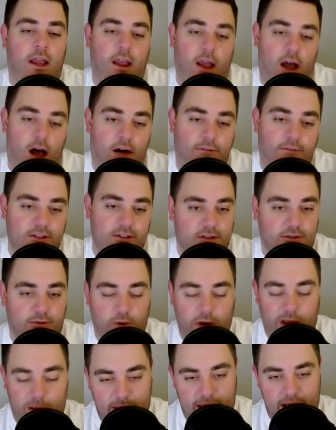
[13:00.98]
a offensive
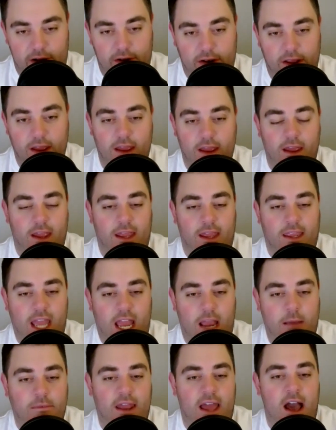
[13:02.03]
rebound,
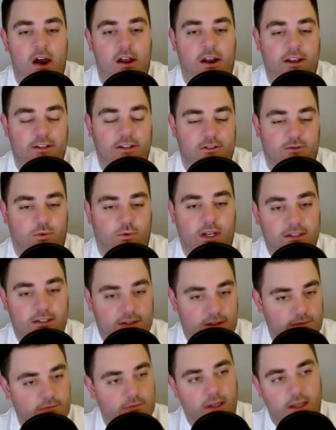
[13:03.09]
came down, and his
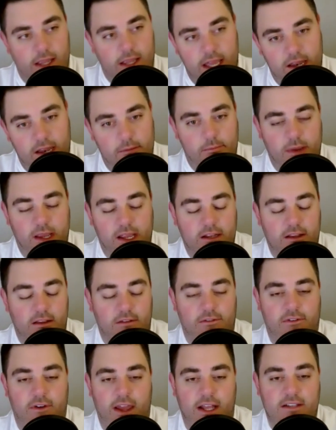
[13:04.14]
wrist hit Embiid in
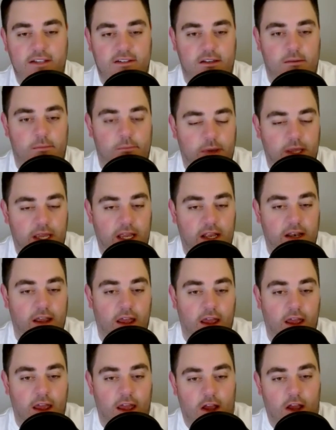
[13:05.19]
the face, and Embiid
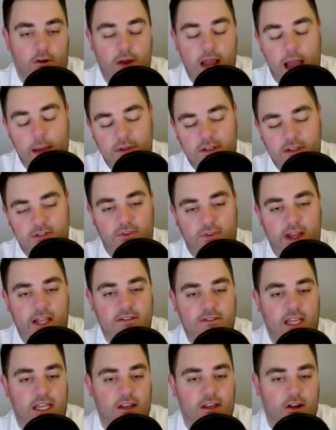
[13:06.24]
grabbed his
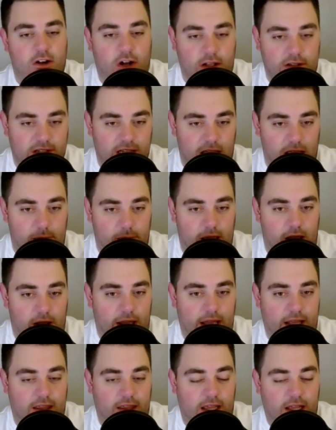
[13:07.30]
face. They had to call timeout
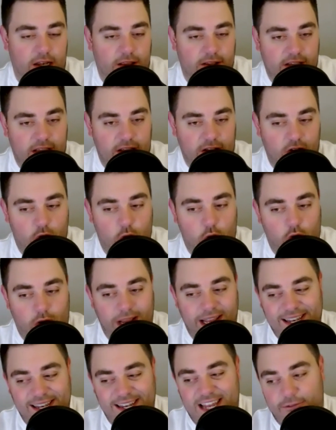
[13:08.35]
at the end of the second quarter.
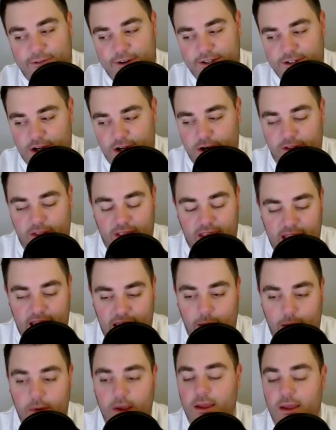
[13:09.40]
He did not return to the
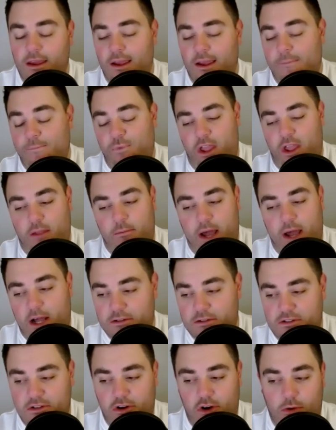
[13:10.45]
game. And
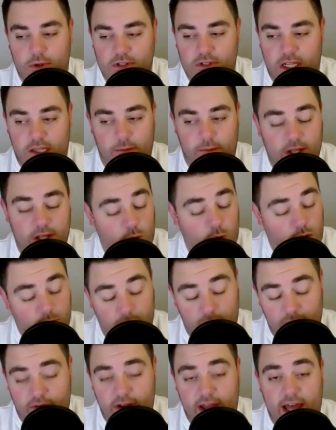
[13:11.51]
Miles Turner was on the bench with
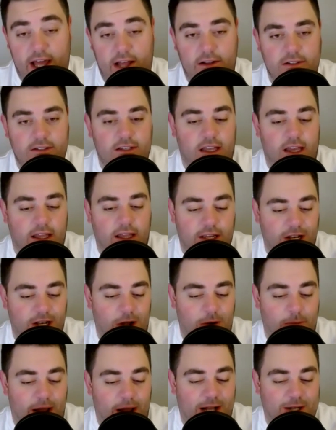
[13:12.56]
3 fouls.
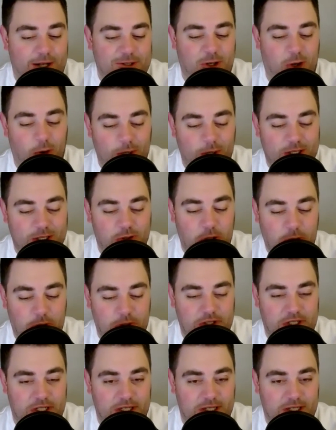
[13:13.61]
Miles always
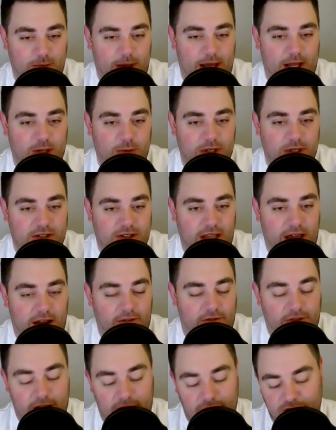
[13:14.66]
struggles in this matchup to stay out
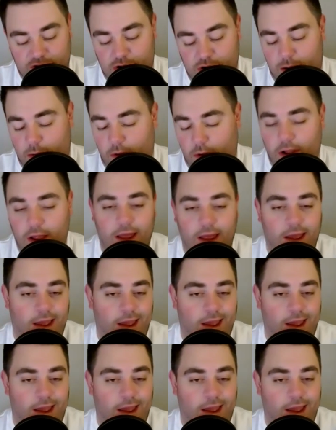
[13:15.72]
of foul trouble.